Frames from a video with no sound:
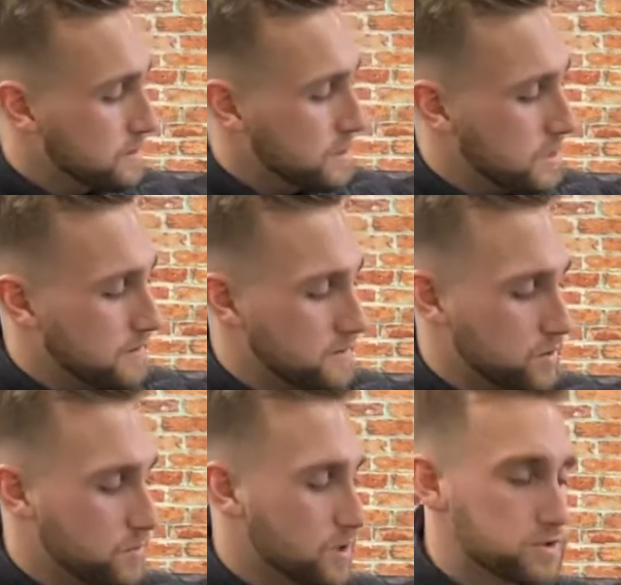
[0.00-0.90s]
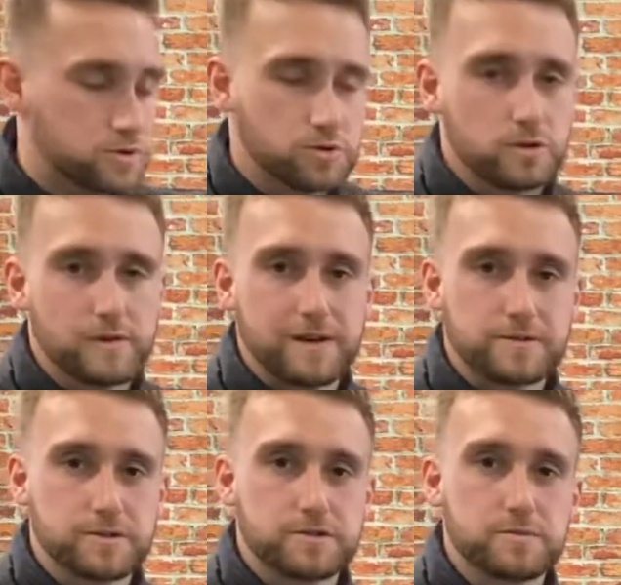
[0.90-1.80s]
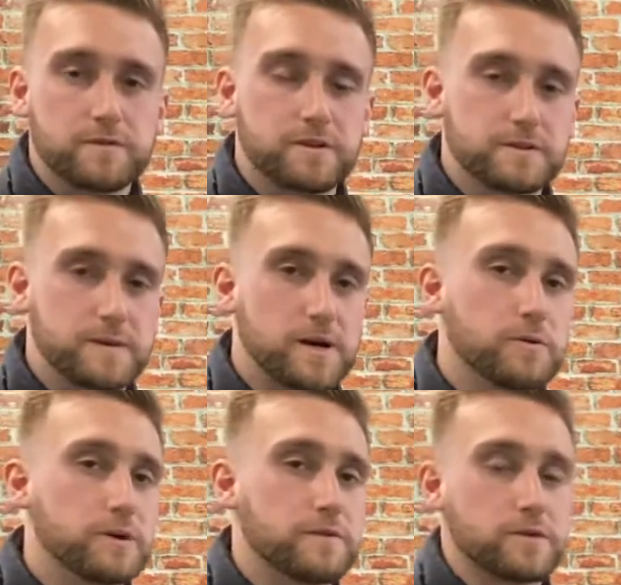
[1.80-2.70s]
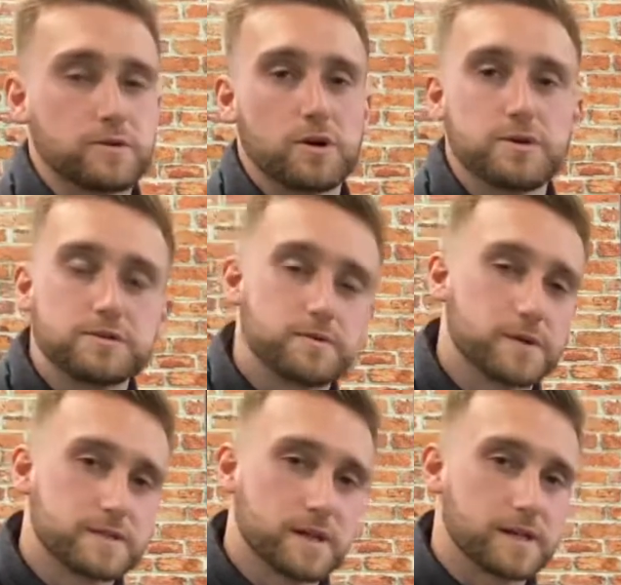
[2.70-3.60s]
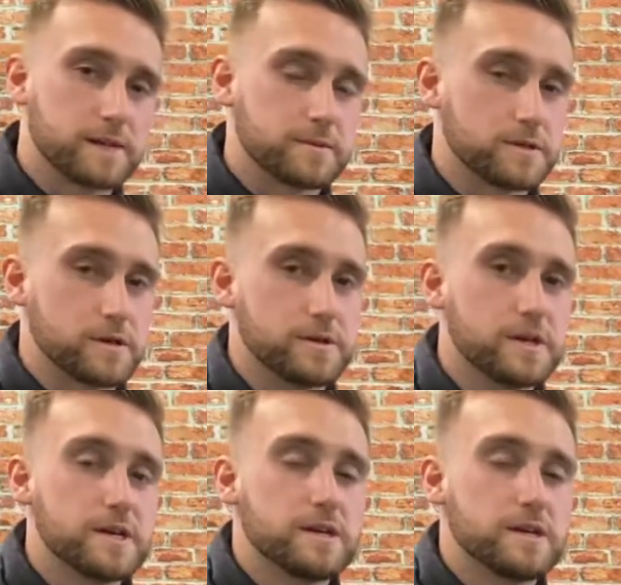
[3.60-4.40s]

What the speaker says: If you're unsure of how to use MyFitnessPal, if you go into my second episode,